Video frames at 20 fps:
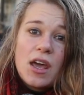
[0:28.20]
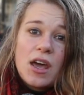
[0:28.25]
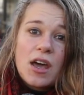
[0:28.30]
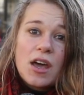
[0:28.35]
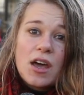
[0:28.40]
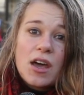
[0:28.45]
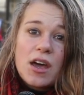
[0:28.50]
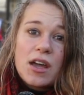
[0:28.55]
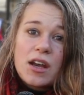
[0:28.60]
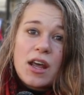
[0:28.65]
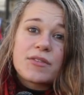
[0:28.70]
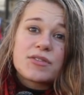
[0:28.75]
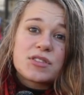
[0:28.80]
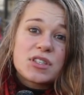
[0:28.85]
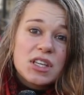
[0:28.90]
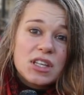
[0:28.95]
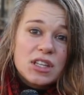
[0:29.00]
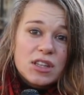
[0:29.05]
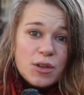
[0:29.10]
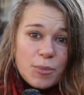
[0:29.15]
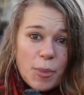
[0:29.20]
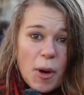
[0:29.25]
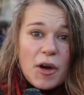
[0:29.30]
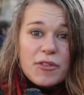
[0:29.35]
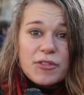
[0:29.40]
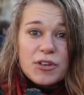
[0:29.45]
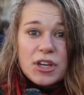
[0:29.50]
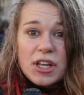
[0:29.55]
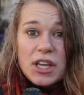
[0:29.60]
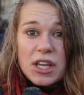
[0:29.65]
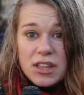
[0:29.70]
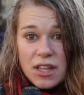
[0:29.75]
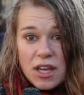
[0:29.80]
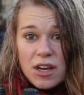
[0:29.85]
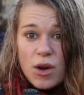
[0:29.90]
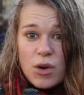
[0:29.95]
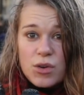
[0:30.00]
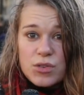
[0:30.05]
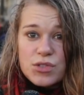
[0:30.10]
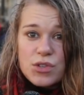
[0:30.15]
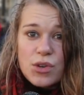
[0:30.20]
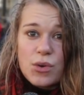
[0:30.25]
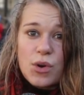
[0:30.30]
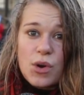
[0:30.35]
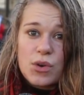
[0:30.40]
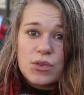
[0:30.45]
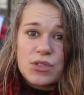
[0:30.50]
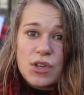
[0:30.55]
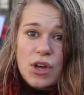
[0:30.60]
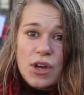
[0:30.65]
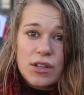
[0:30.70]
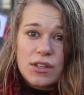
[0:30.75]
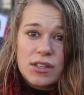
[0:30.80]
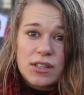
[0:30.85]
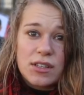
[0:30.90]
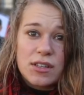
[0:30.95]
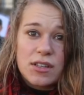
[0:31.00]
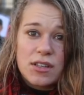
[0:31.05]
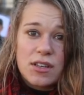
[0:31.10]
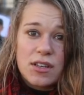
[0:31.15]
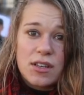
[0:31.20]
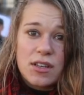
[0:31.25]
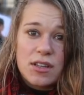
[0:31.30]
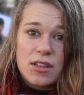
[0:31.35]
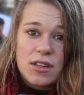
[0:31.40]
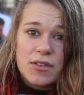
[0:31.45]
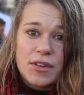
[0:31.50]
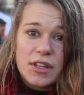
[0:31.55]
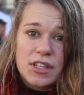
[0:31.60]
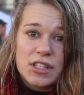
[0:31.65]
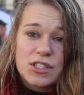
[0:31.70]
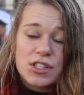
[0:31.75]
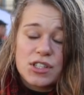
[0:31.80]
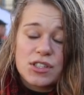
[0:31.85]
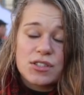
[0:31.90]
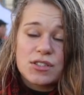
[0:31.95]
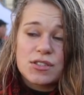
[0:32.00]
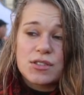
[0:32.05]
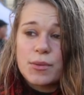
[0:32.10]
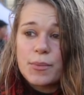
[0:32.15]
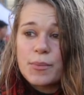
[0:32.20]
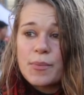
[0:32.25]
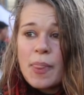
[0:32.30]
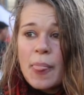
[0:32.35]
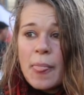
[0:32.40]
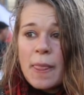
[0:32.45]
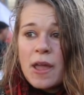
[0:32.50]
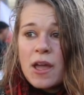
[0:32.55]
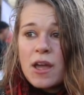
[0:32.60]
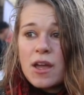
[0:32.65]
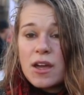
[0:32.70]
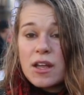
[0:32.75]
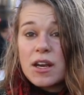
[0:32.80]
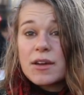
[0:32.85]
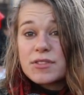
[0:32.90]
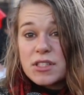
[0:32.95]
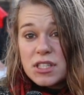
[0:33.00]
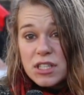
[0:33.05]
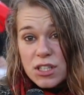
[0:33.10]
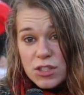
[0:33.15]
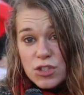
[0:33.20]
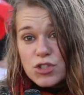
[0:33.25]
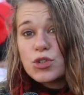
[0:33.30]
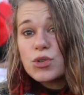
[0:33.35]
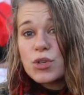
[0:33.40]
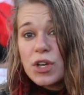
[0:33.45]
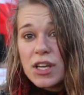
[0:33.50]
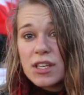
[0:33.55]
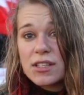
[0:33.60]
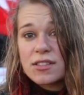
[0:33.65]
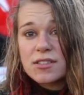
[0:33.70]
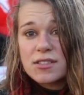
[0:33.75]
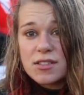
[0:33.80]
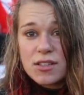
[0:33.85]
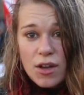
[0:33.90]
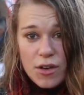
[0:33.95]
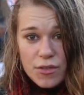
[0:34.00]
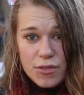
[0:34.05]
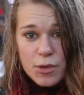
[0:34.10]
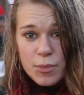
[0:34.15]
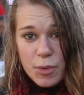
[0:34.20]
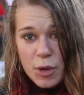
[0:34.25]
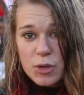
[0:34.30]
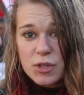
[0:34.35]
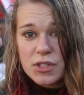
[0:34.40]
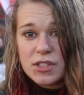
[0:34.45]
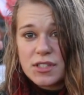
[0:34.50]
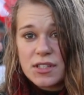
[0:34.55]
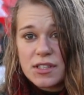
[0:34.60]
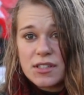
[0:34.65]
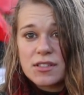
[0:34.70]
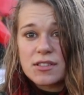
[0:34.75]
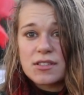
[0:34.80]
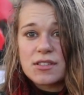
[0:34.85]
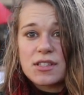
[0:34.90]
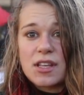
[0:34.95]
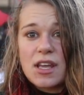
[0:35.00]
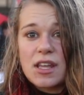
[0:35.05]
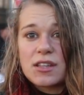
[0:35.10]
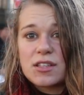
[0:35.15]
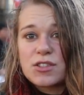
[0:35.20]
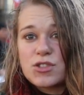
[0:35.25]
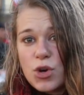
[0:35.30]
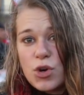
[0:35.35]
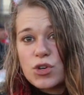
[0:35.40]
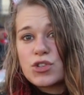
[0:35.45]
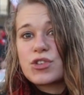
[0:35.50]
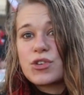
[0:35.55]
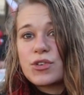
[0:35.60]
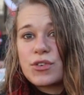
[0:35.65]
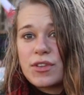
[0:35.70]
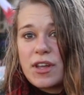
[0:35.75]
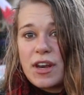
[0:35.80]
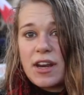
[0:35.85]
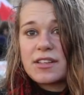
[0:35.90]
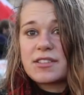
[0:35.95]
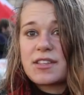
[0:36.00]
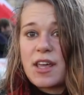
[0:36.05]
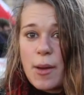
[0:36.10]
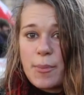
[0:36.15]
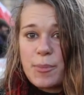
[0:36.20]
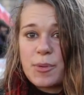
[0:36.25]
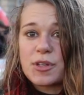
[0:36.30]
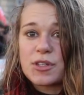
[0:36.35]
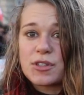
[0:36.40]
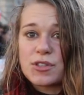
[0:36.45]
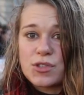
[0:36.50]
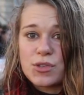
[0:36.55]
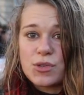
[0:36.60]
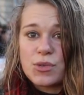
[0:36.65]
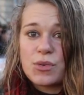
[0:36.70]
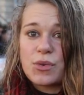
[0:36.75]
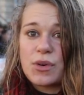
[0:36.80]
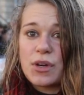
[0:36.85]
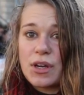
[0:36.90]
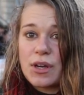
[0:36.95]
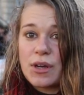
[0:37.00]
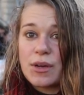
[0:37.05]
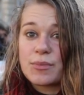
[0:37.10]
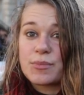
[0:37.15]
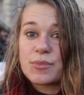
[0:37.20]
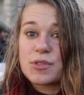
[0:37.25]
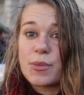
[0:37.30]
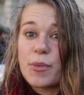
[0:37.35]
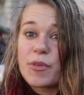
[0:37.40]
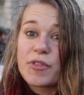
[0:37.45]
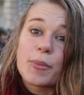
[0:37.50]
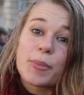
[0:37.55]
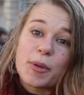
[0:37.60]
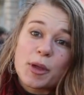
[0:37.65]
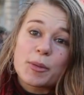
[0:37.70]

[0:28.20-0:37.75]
And I've seen the poverty that also goes on in the villages. And I've seen the shootings of the protestants and the torture that has happened to some of the